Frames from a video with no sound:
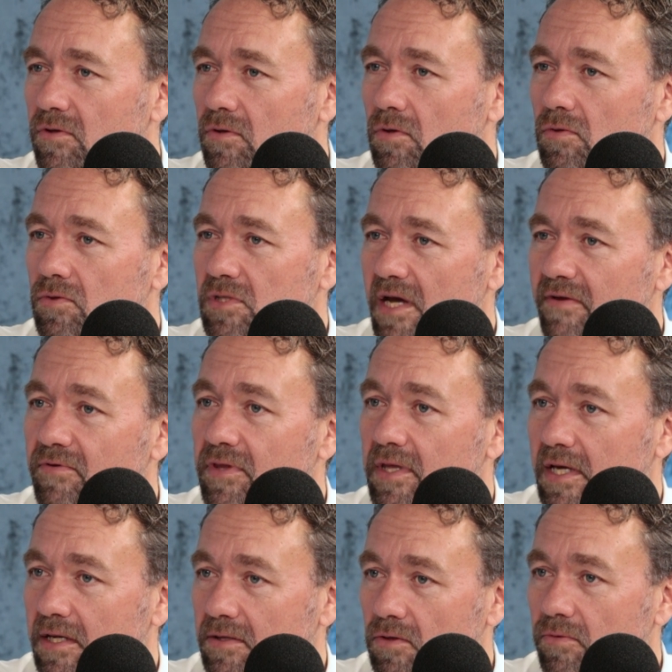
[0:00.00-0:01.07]
to use
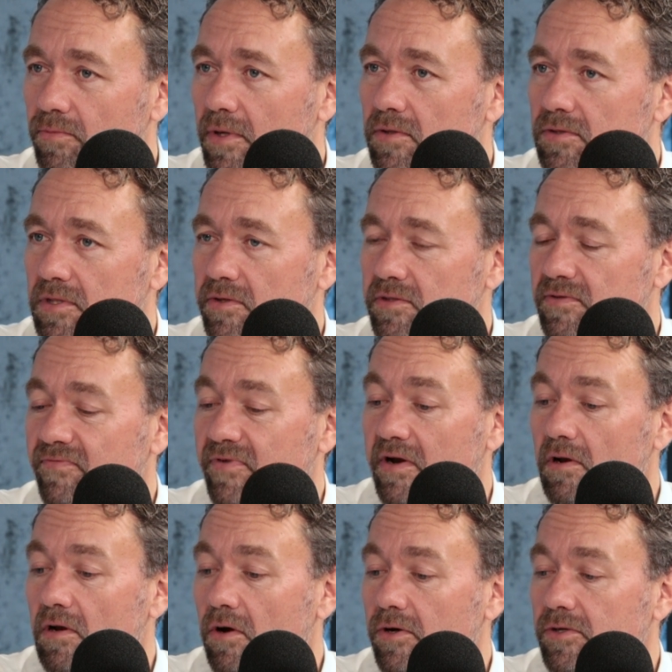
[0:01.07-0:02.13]
everything anew, because there's
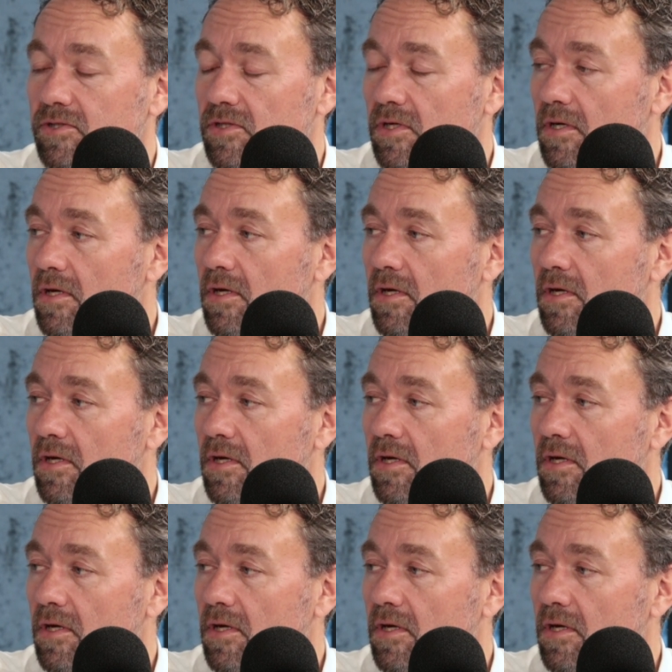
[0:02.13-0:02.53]
very large